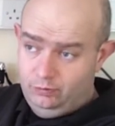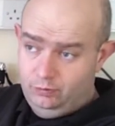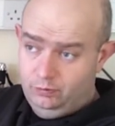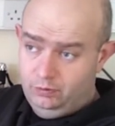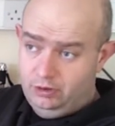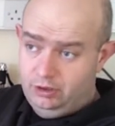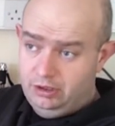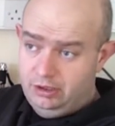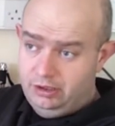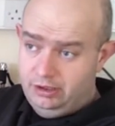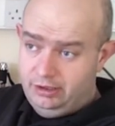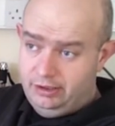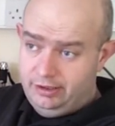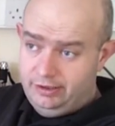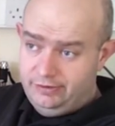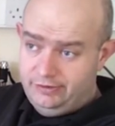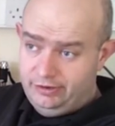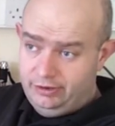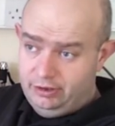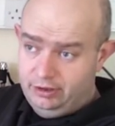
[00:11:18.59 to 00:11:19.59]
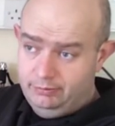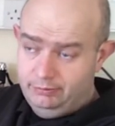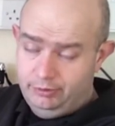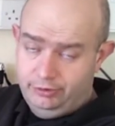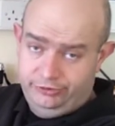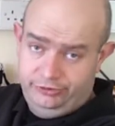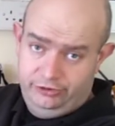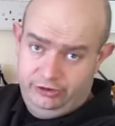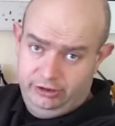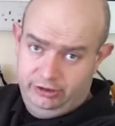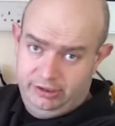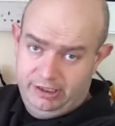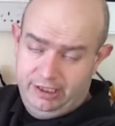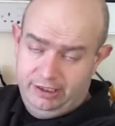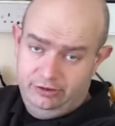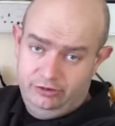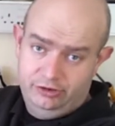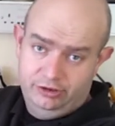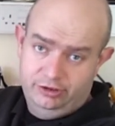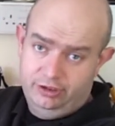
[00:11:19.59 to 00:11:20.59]
was a combustion
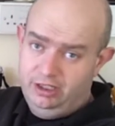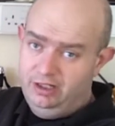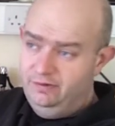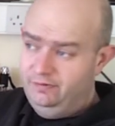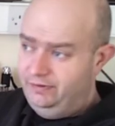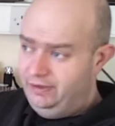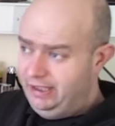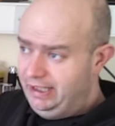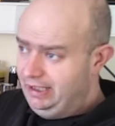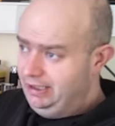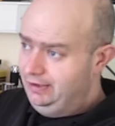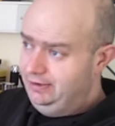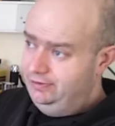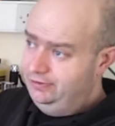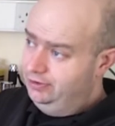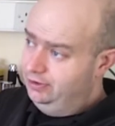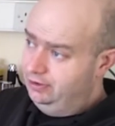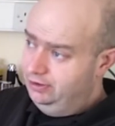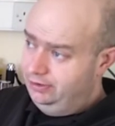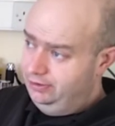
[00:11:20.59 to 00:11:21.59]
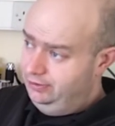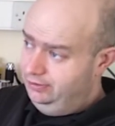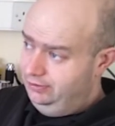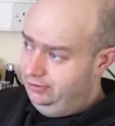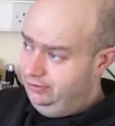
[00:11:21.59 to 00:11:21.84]
engine of any sort,